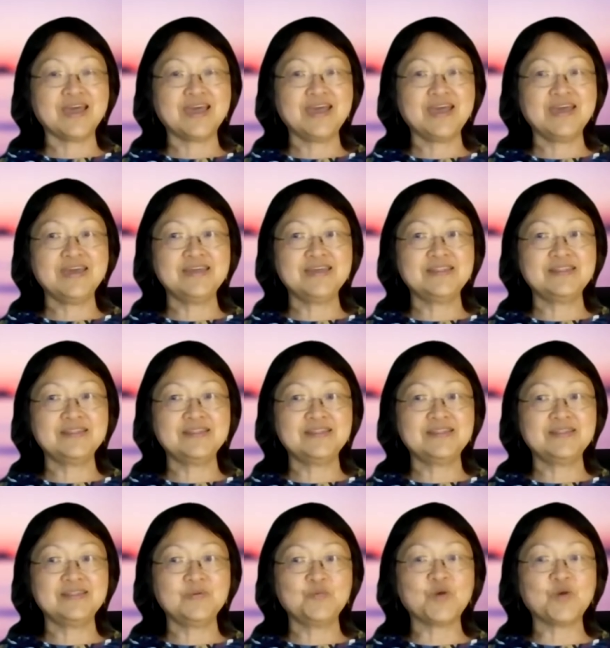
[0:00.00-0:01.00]

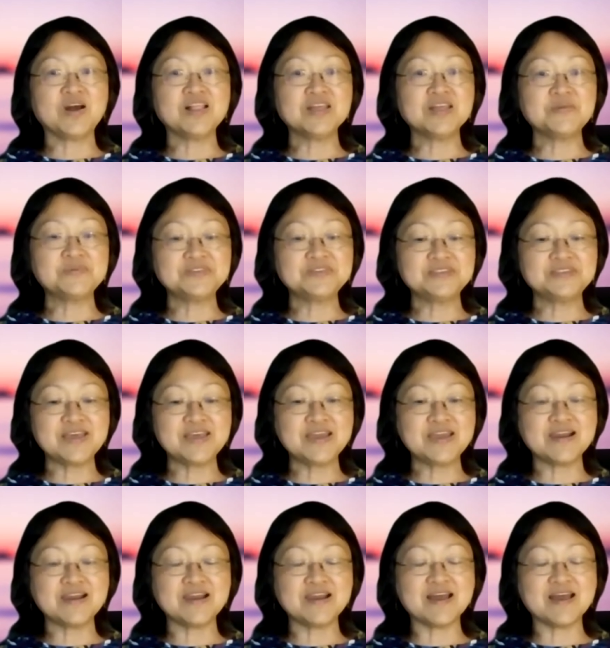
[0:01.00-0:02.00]
And while I was
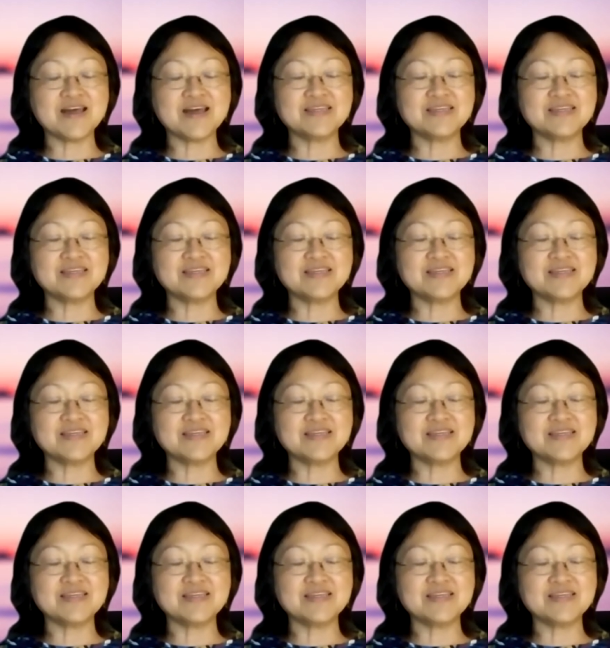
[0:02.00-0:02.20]
there,